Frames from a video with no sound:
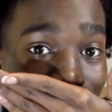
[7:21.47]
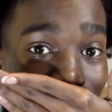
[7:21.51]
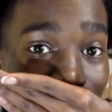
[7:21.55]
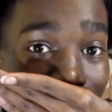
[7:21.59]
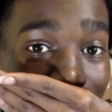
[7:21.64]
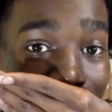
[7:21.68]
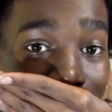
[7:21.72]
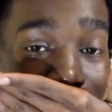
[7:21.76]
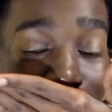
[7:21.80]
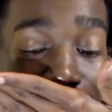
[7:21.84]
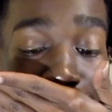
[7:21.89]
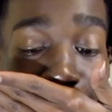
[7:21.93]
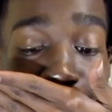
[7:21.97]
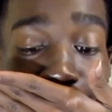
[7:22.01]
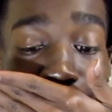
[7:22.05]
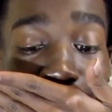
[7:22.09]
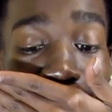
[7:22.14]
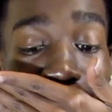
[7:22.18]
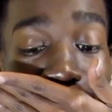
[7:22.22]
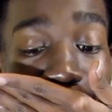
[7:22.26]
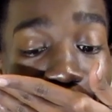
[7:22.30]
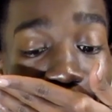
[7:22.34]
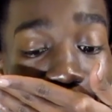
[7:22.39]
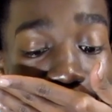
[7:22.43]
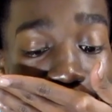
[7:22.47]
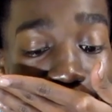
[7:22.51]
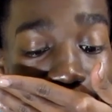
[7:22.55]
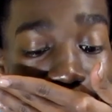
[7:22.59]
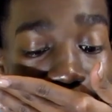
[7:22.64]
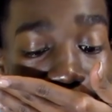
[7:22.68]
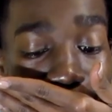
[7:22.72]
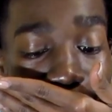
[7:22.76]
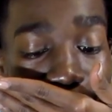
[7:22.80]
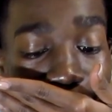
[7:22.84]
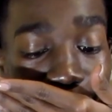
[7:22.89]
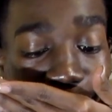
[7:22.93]

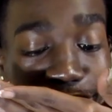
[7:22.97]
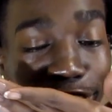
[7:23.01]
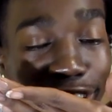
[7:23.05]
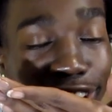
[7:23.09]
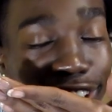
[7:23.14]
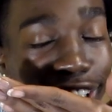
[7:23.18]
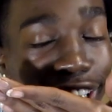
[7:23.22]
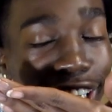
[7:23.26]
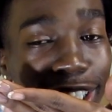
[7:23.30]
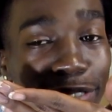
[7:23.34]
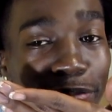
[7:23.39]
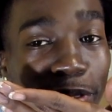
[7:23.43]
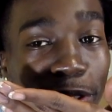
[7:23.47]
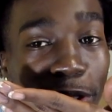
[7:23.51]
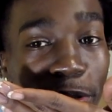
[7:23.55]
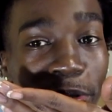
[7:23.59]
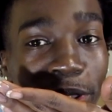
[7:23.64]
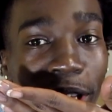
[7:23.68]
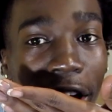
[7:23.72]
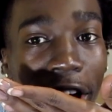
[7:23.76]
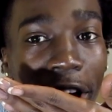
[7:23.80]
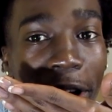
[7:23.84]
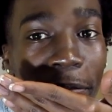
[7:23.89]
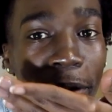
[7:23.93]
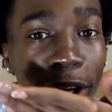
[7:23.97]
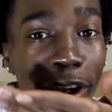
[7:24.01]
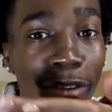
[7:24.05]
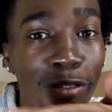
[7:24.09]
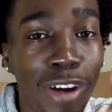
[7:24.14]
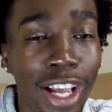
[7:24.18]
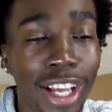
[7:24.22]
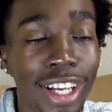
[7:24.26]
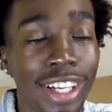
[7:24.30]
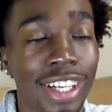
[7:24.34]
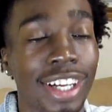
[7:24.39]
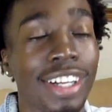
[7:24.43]
She said this bitch was out here
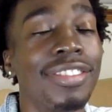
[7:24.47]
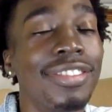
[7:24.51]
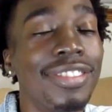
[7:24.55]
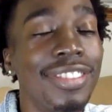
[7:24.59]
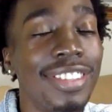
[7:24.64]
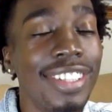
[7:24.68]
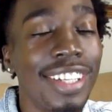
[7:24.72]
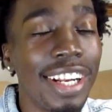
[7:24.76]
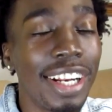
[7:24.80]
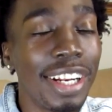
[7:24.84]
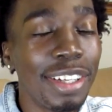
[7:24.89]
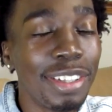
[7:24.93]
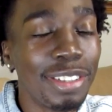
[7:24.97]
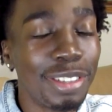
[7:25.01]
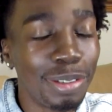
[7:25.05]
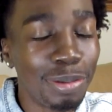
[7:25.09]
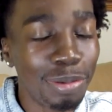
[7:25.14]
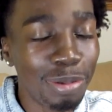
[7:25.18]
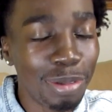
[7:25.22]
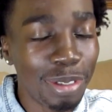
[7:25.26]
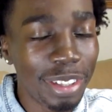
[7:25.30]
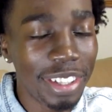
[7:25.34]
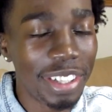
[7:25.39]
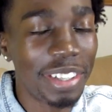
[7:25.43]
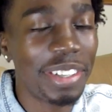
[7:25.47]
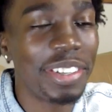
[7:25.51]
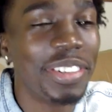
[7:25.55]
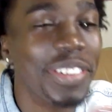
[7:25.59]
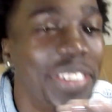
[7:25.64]
motherfucking